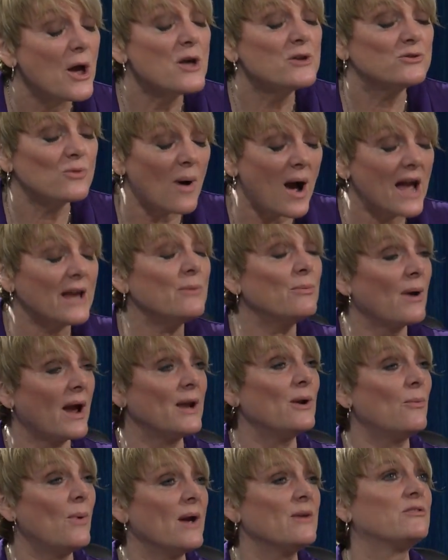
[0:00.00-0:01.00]
So I
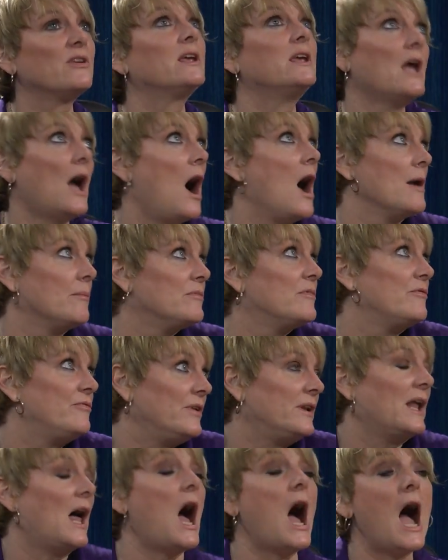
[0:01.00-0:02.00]
right away, it's like, yeah, I'm the
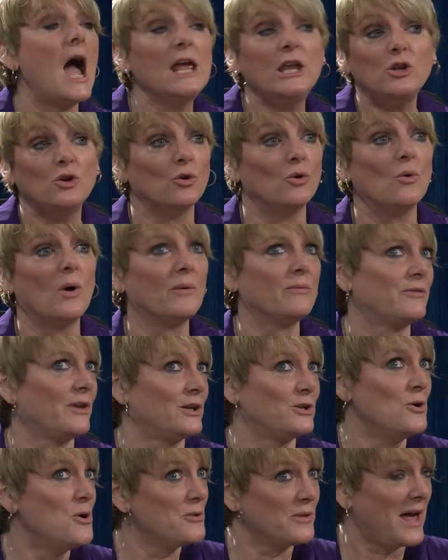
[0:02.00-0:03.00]
villain. I knew. I was
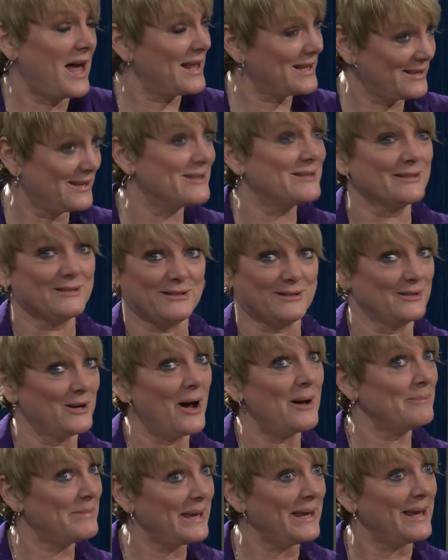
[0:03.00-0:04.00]
like, no, it's
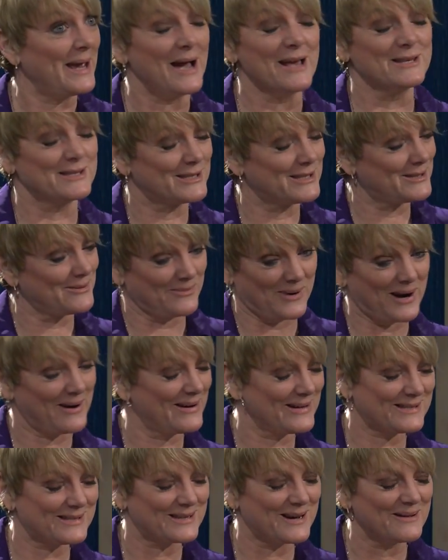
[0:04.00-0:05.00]
not me. I
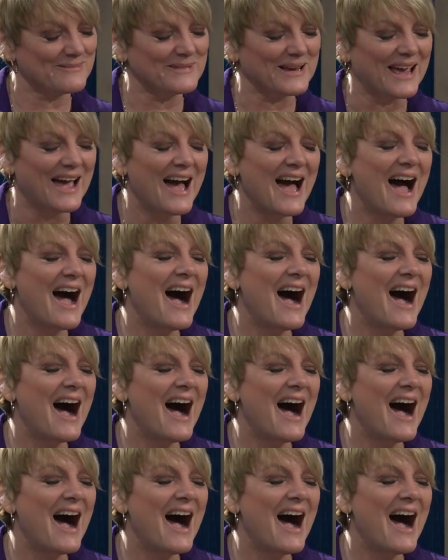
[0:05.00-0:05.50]
swear it's not me.